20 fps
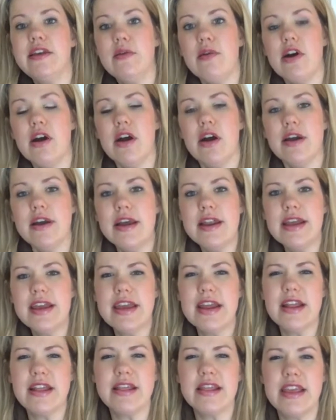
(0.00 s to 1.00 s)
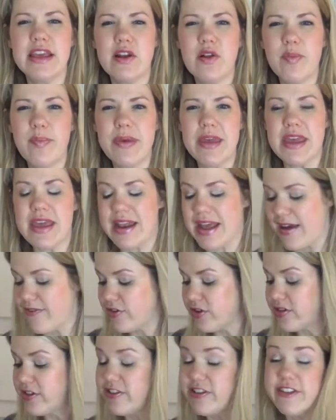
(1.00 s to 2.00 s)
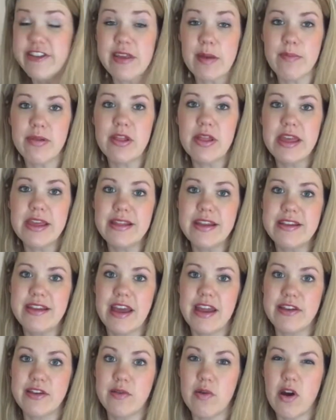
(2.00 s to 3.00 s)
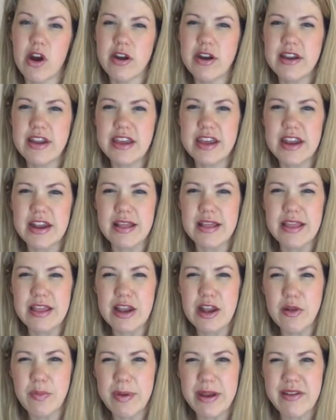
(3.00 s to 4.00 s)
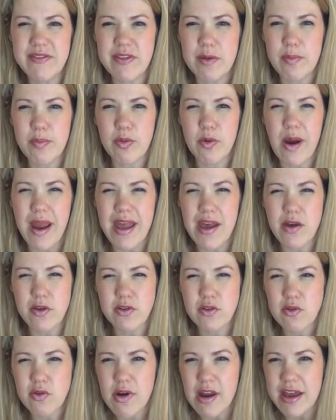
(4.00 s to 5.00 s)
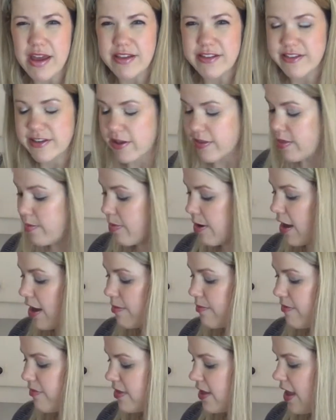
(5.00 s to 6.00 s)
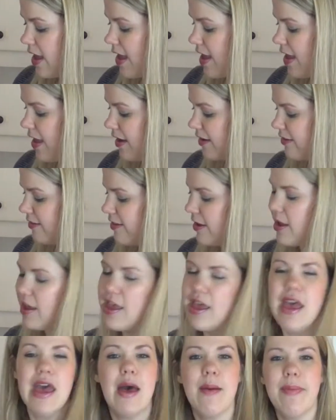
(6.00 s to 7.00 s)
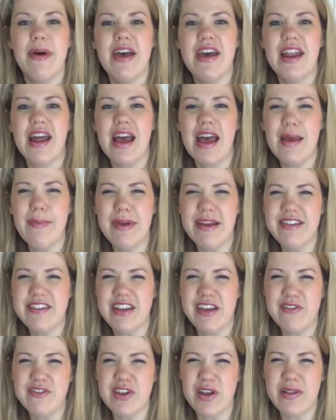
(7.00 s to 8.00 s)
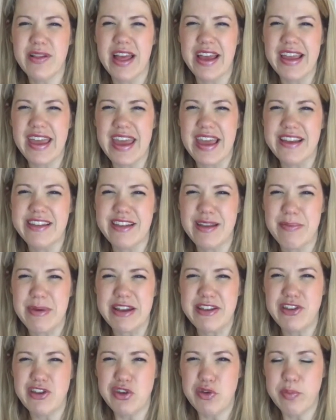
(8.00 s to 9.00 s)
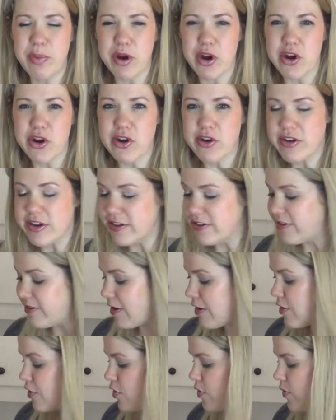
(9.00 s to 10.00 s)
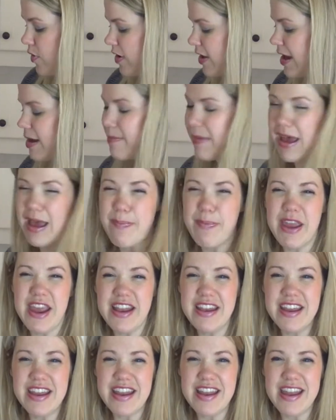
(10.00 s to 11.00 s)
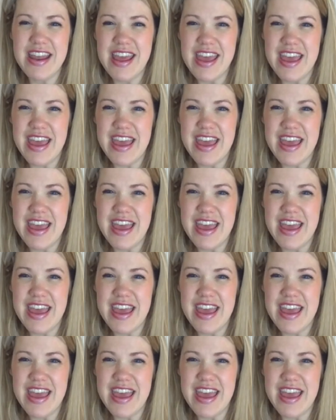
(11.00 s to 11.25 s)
you are going to get a little bit, after this is completely done, you are going to get a little bit of a brown crust on the bottom of the eggs. But I myself don't like eggs to be too burned, and so in my opinion,